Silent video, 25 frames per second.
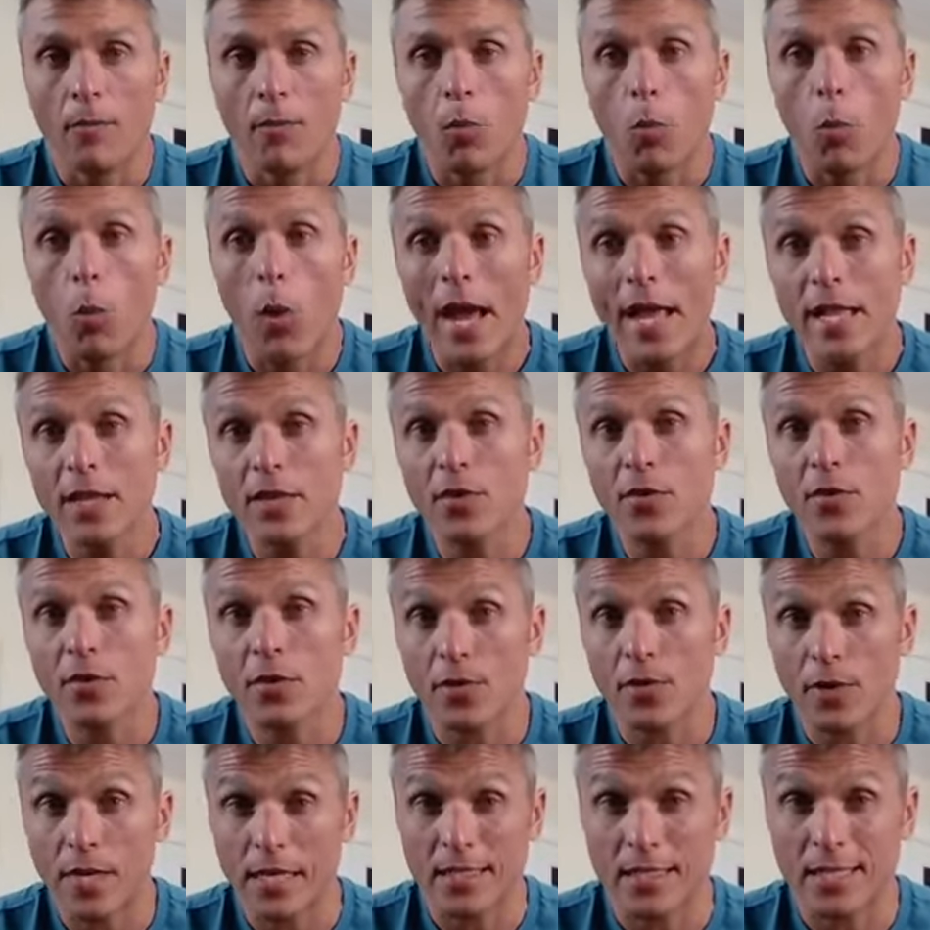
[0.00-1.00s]
When you
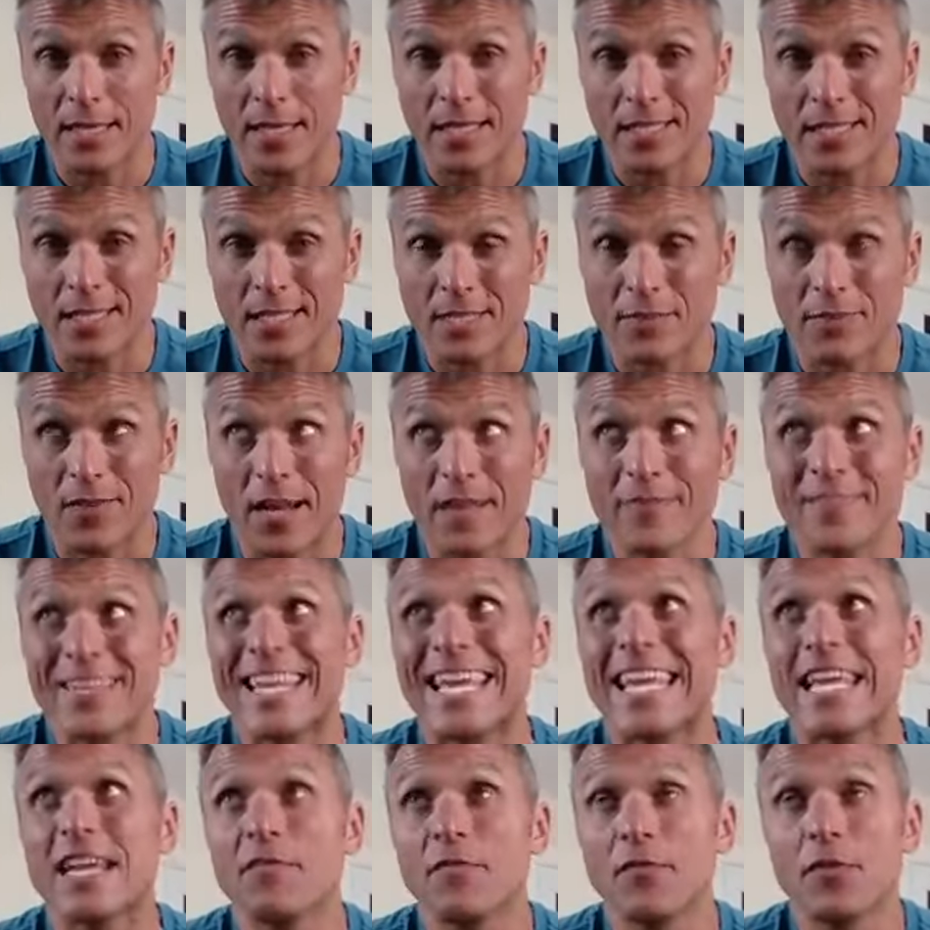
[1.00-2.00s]
correct the SS5,
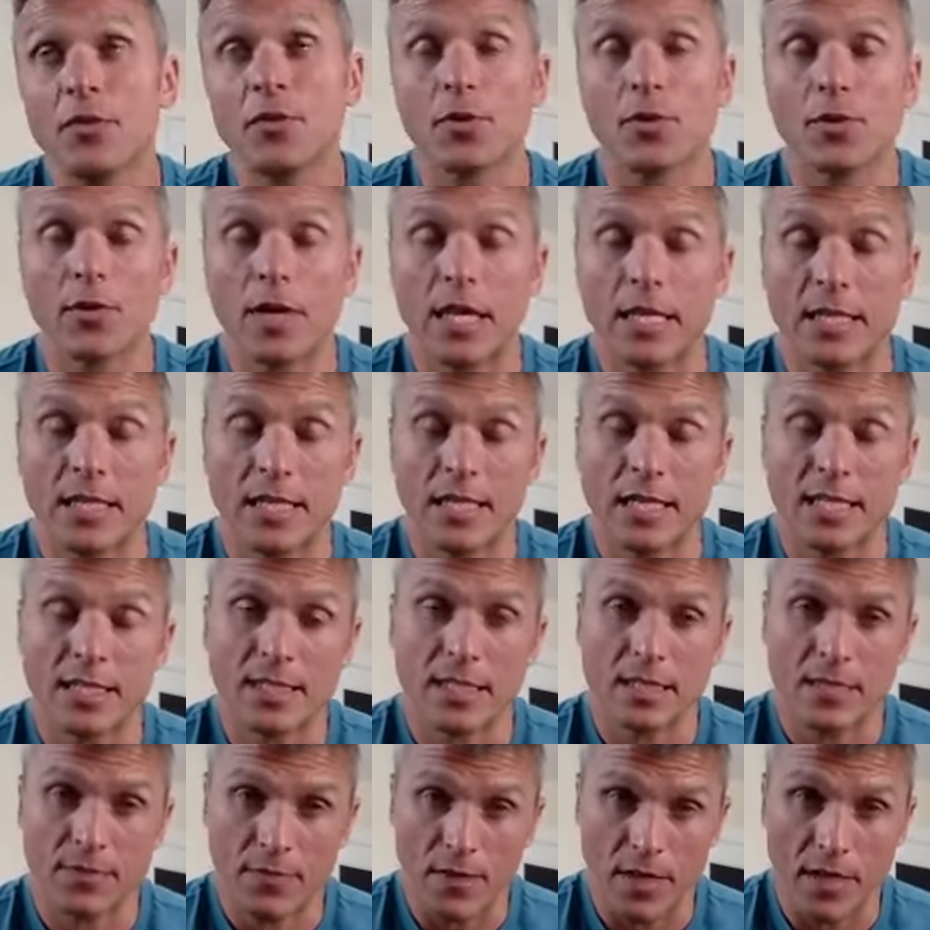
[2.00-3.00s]
and if you correct the
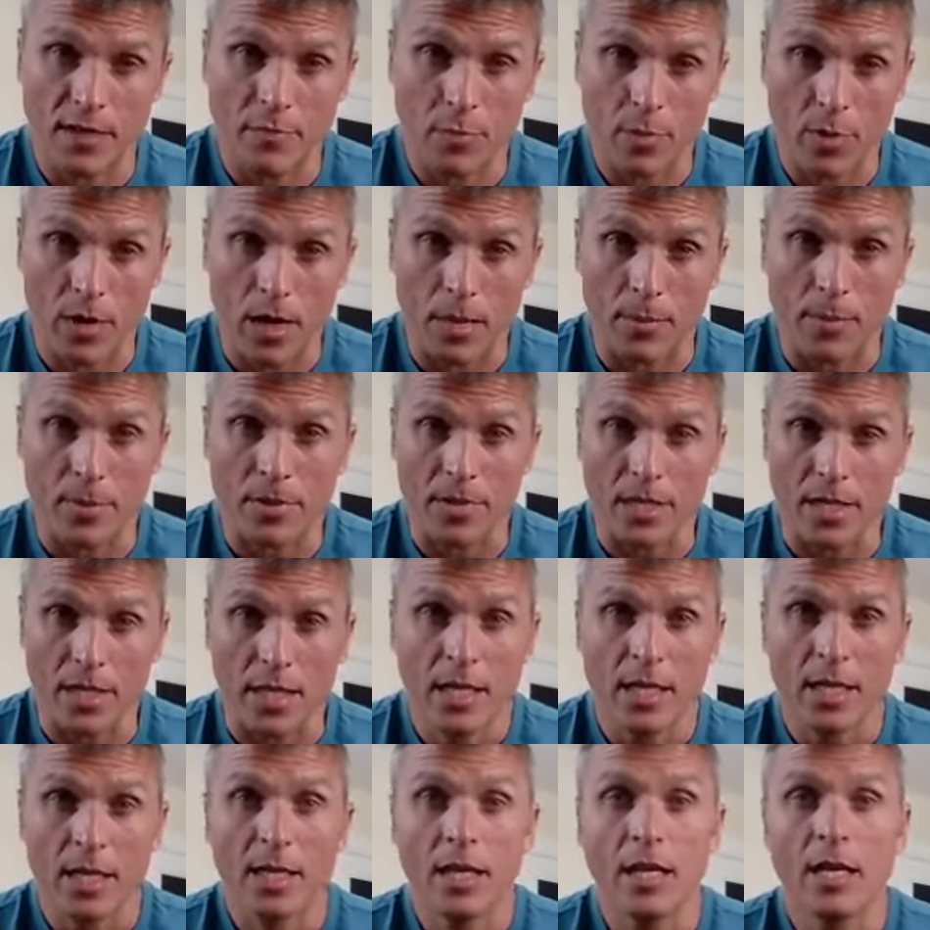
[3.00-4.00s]
SS5
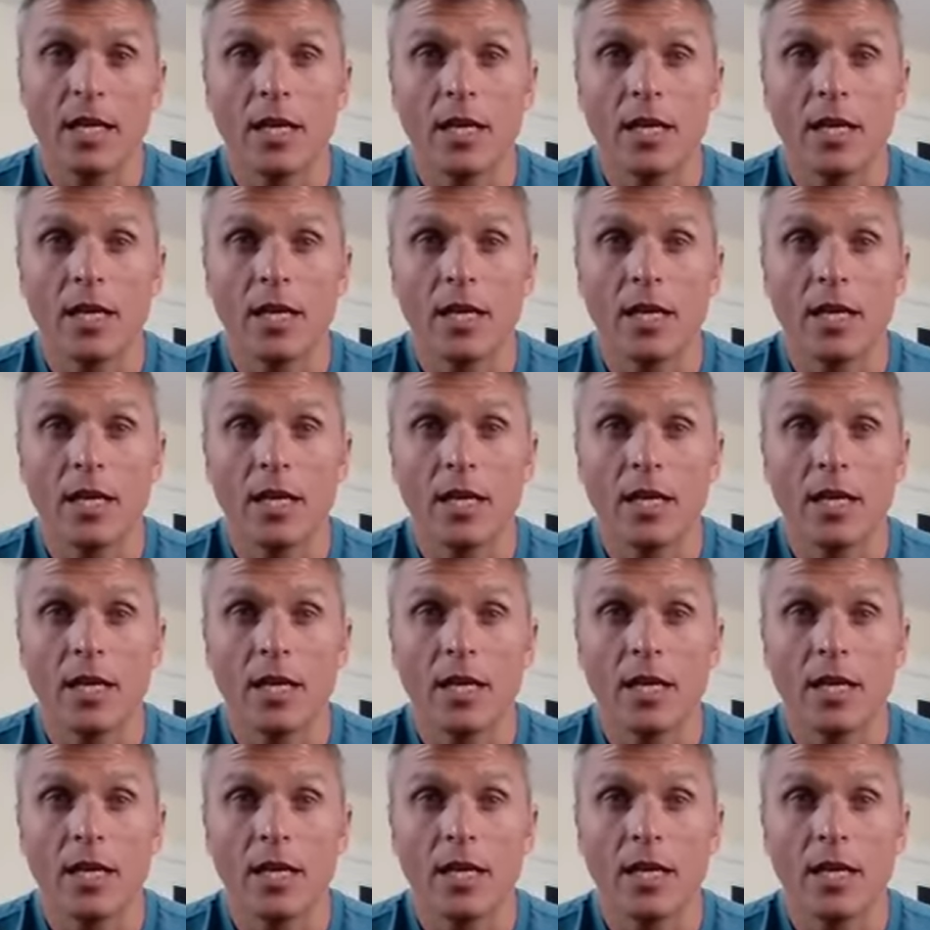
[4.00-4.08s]
properly,